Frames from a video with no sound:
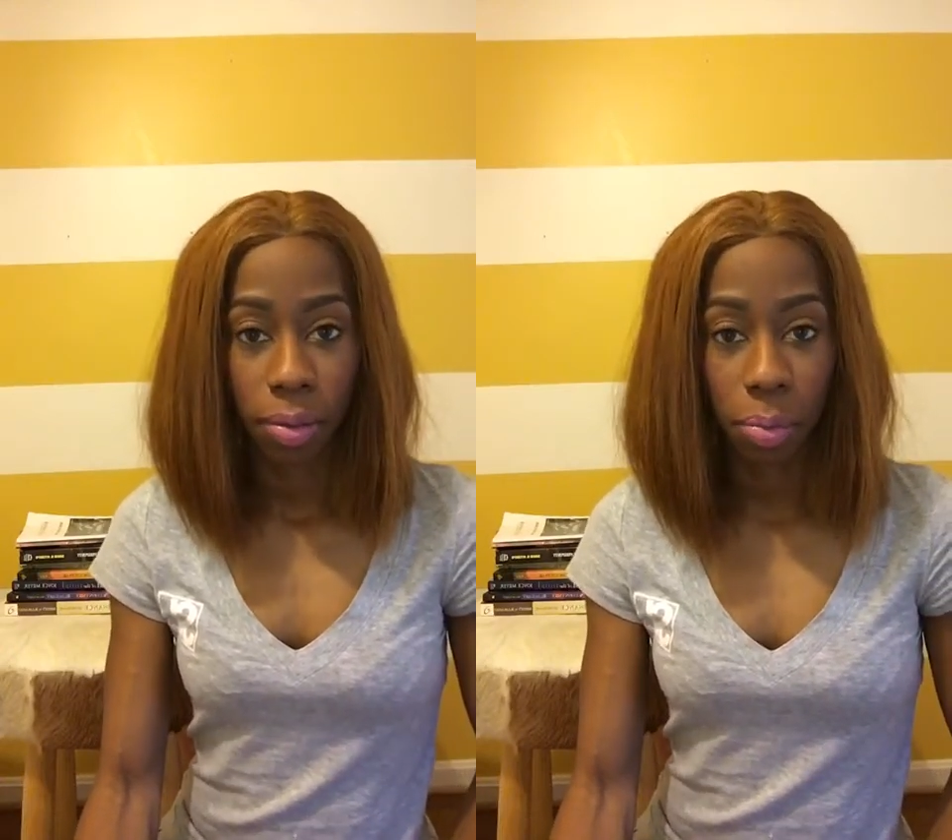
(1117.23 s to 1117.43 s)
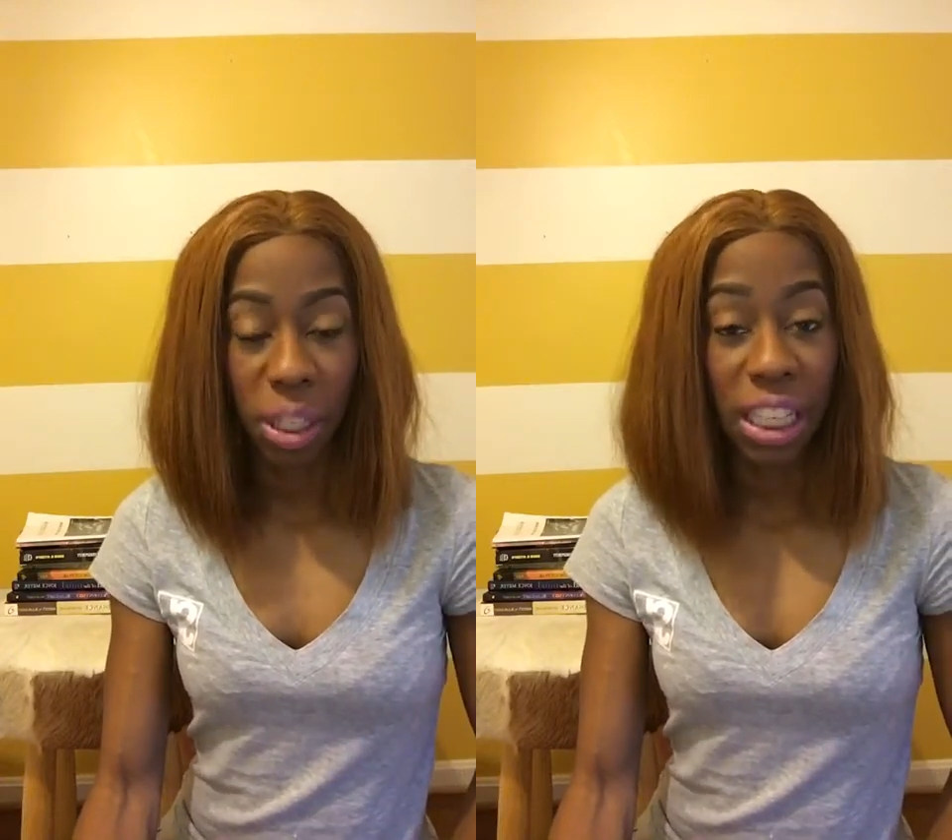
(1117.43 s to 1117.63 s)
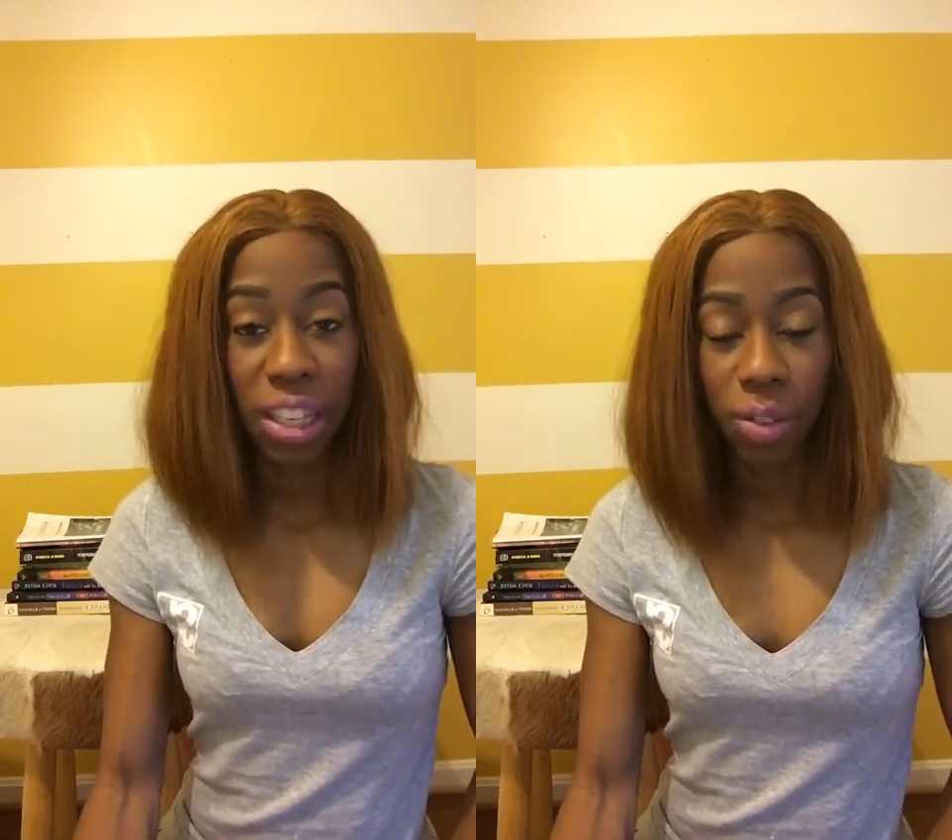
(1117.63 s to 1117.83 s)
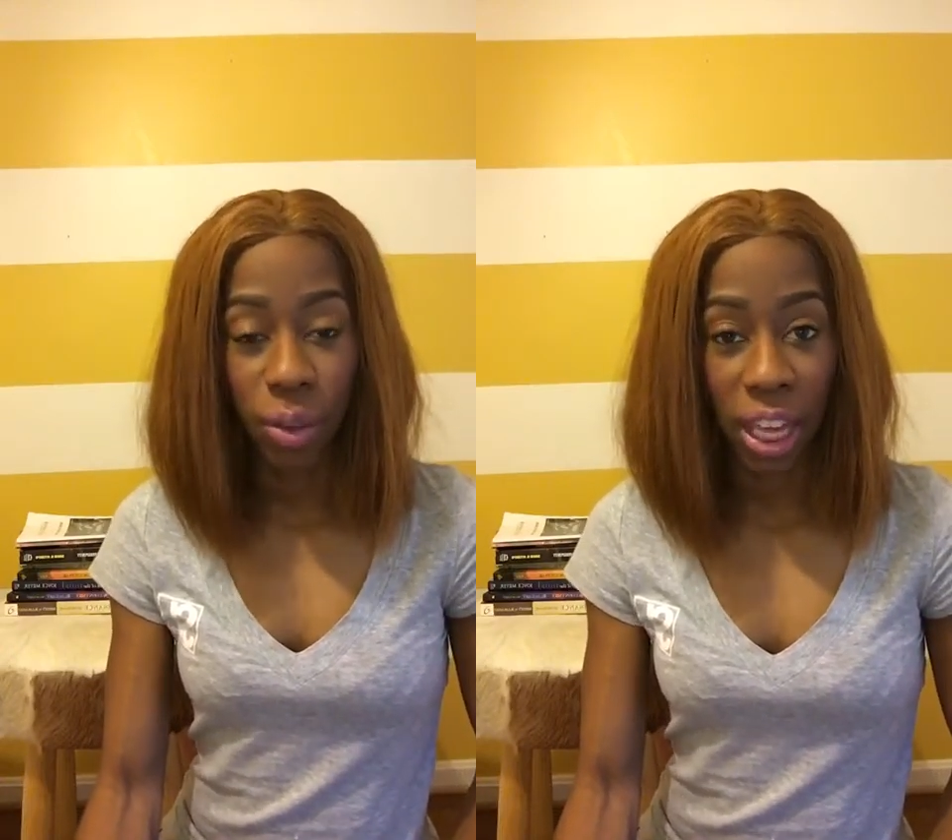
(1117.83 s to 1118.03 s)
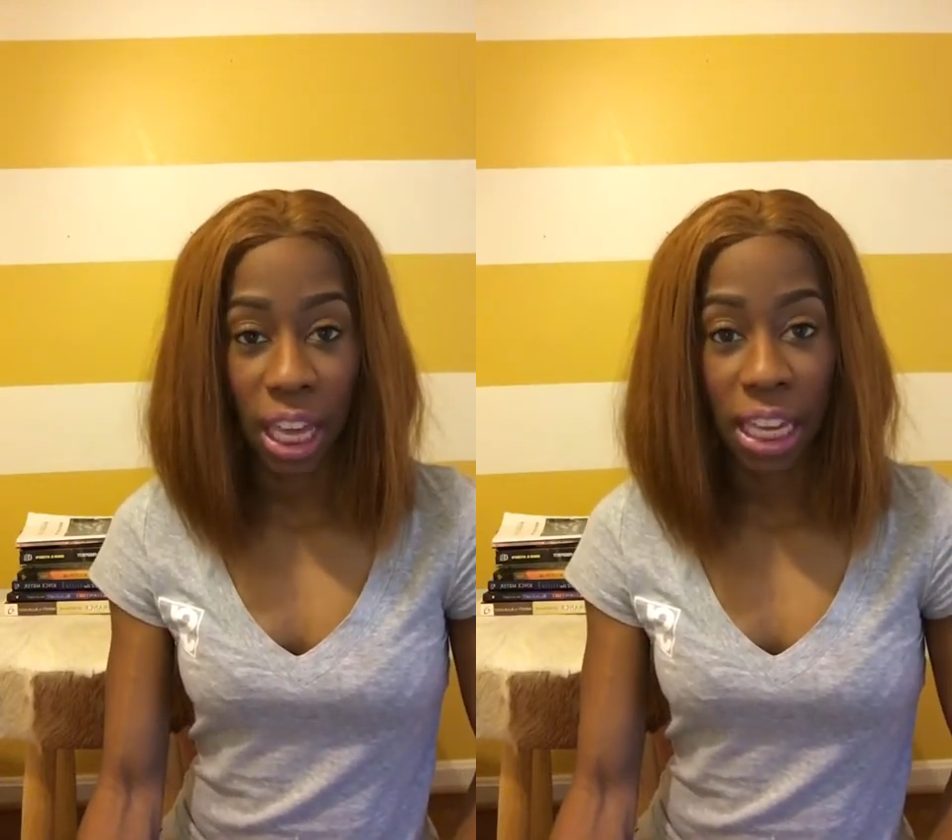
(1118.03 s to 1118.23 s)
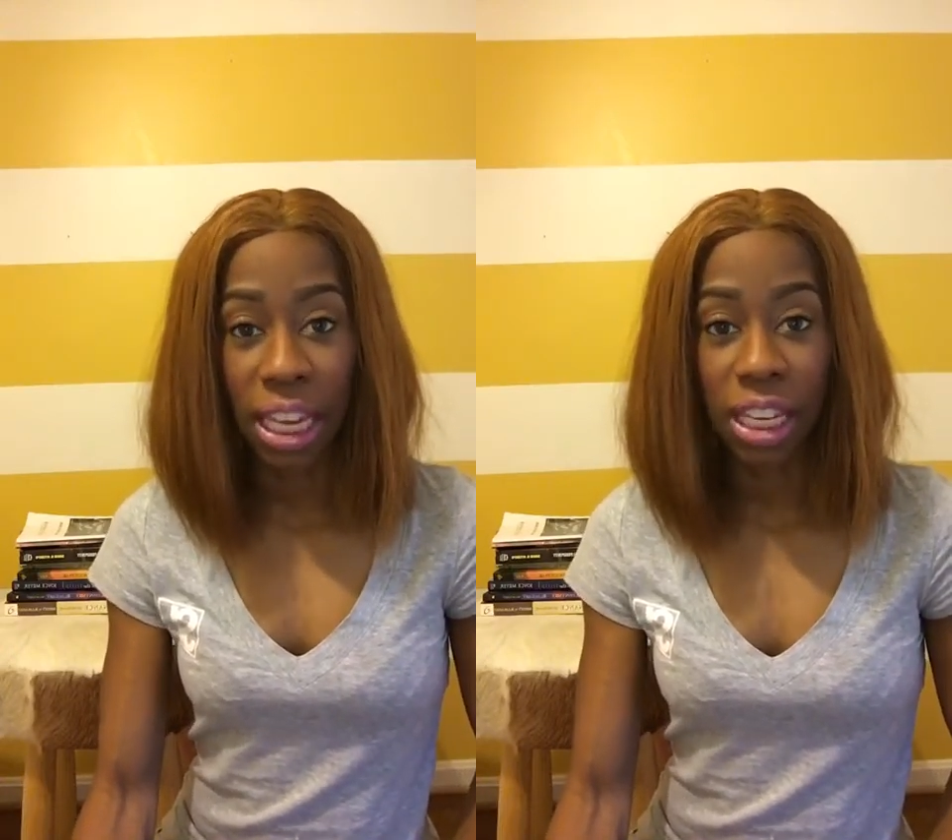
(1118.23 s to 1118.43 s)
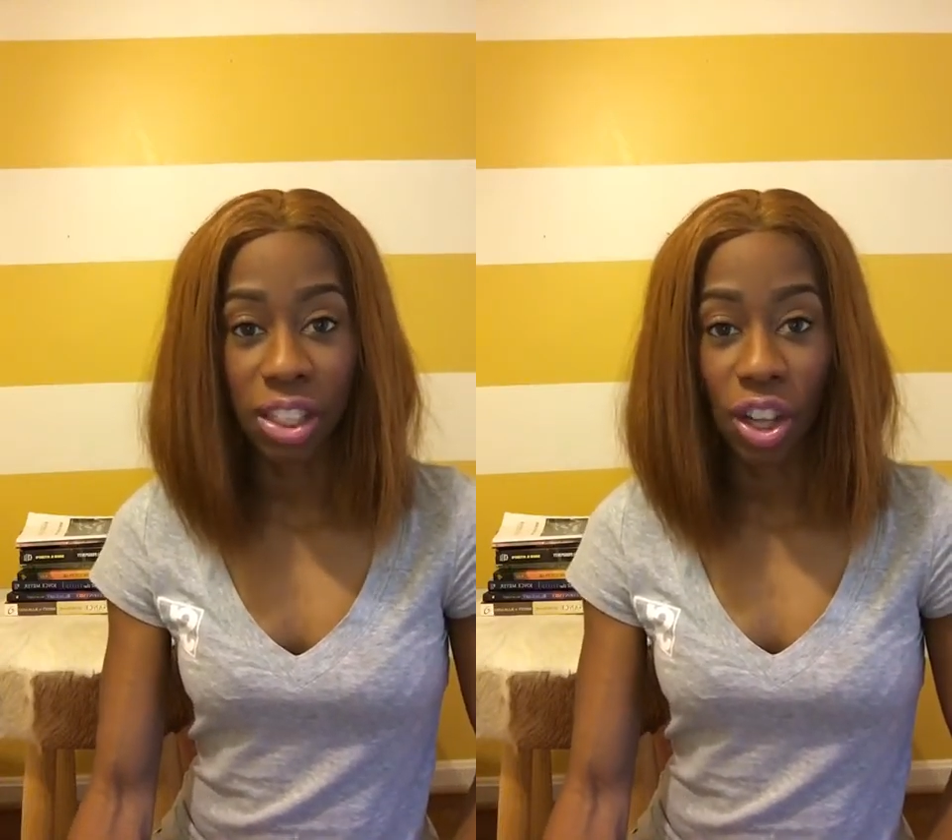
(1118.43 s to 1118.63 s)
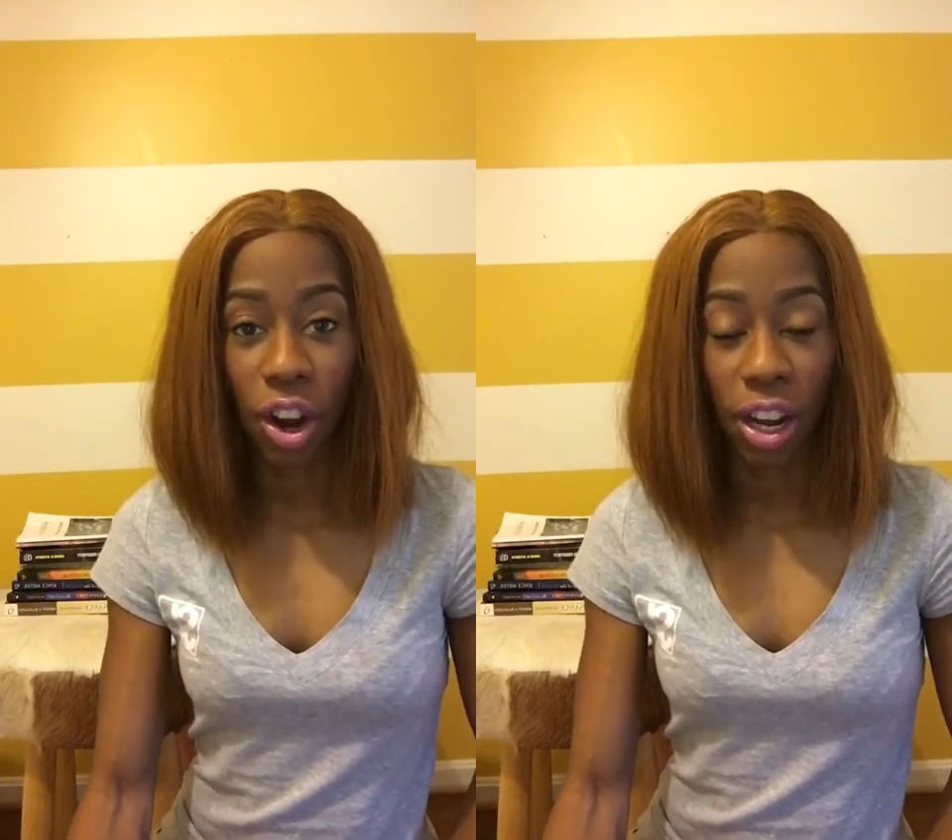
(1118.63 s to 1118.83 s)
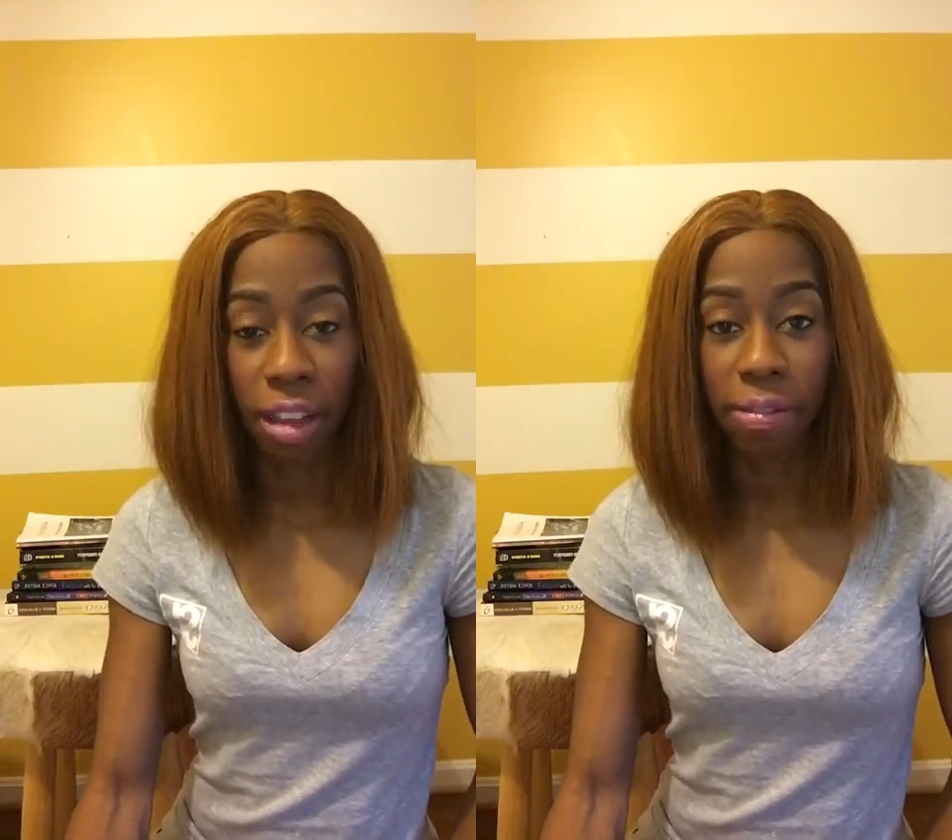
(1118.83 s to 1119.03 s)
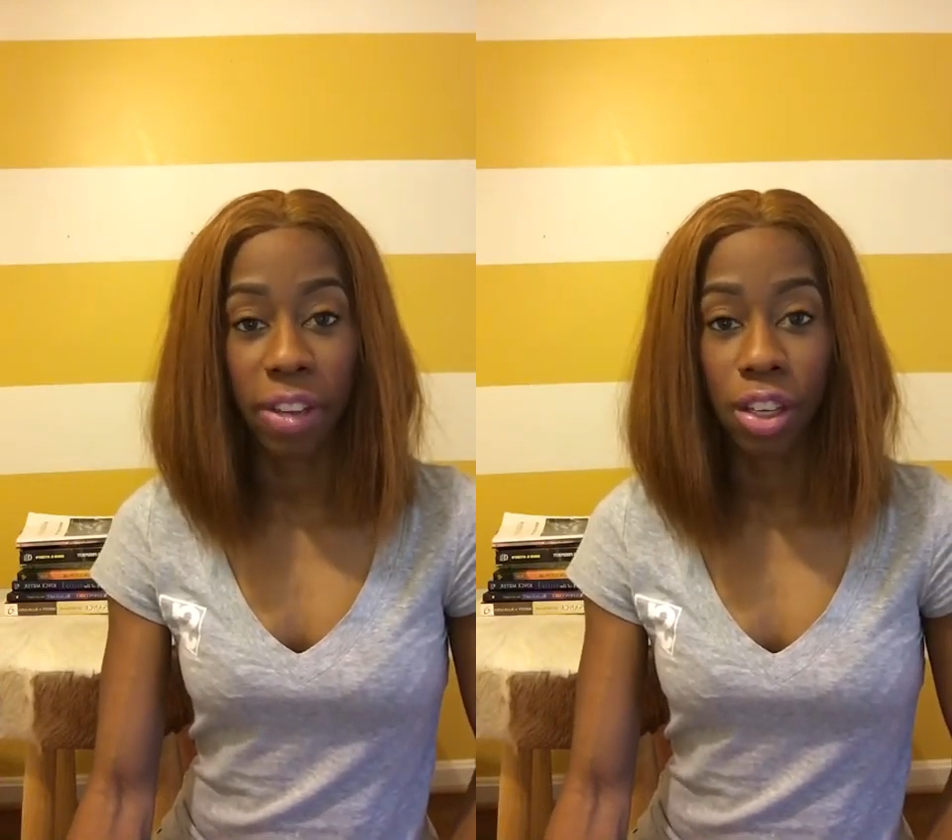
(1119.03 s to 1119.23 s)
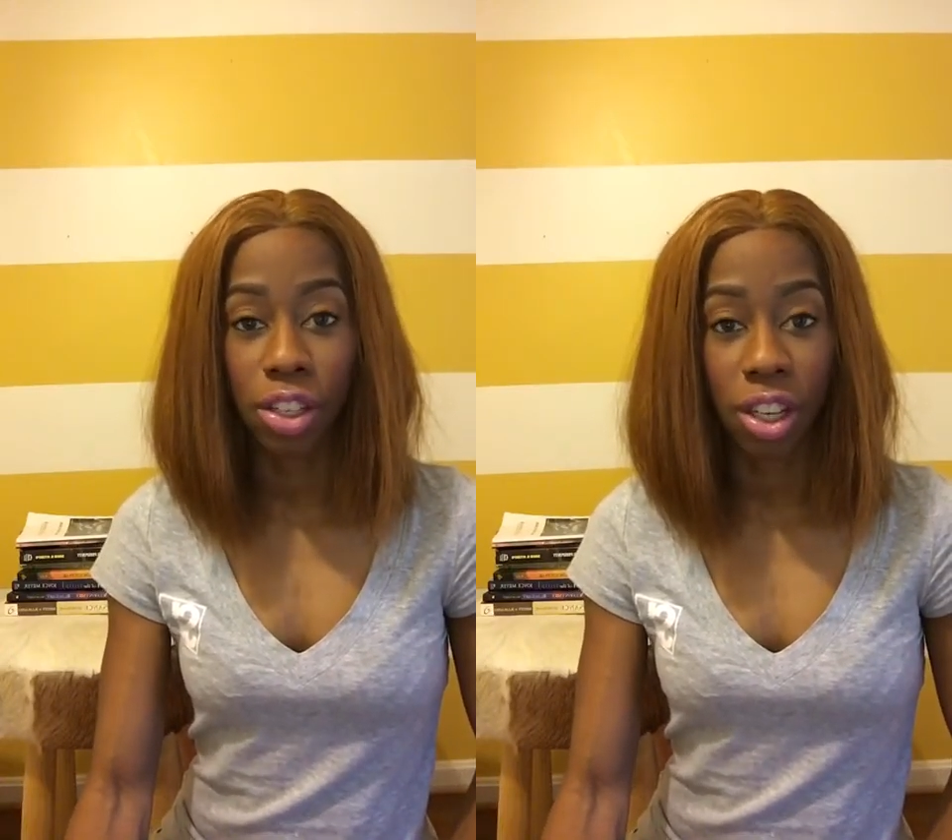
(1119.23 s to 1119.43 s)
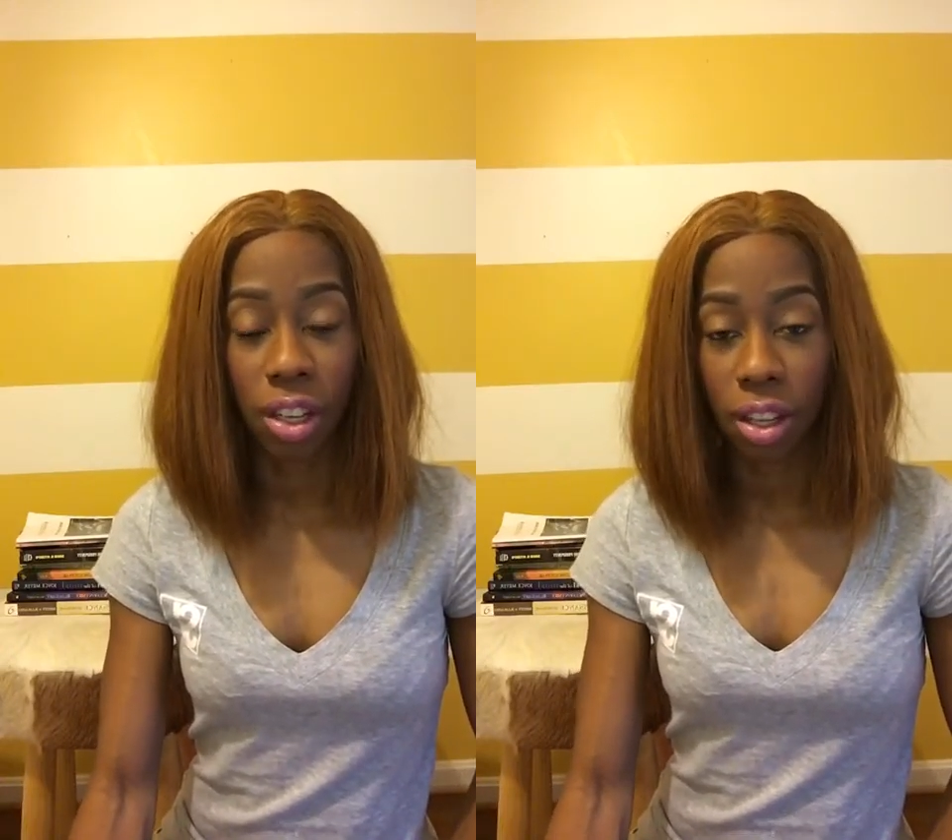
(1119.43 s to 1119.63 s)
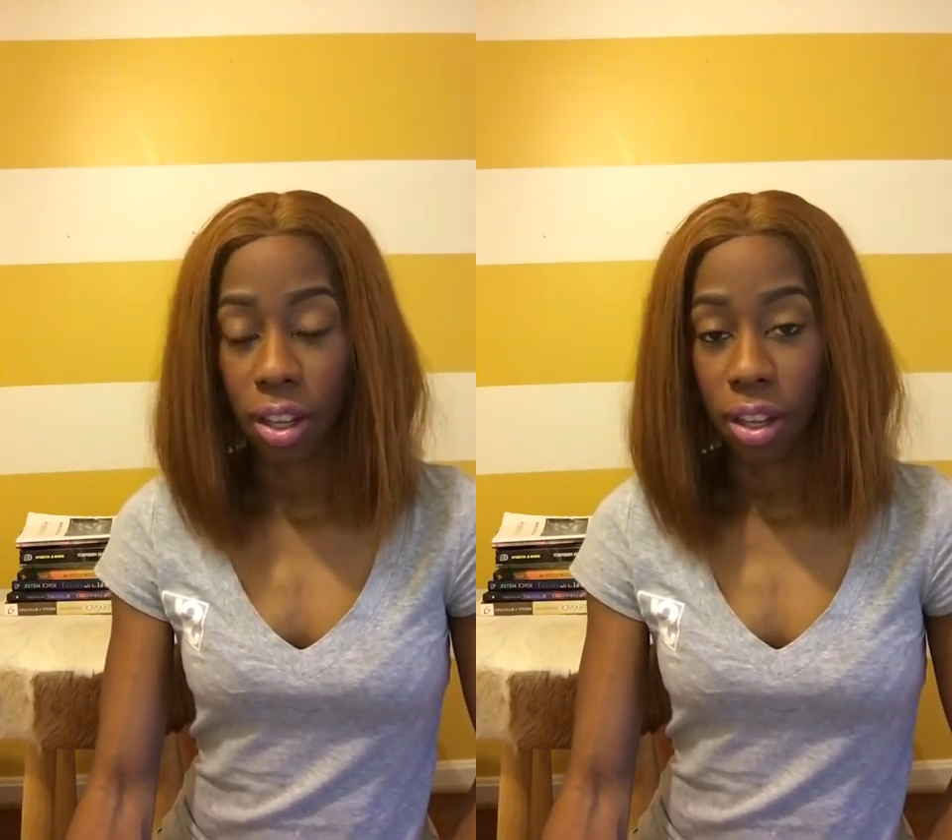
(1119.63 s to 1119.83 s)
Believe you can. Getting started and finishing it.